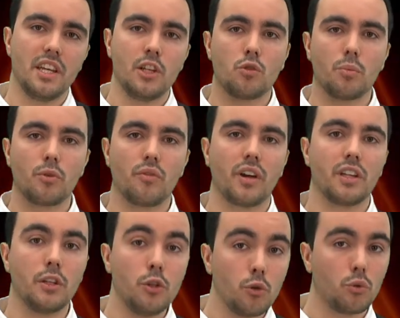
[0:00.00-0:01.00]
is to provide a
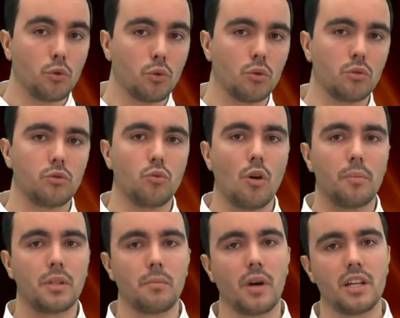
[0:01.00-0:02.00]
new tool to
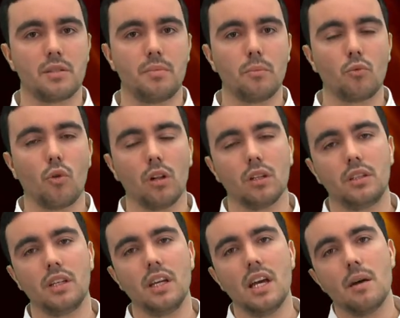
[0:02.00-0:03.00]
optimize beam quality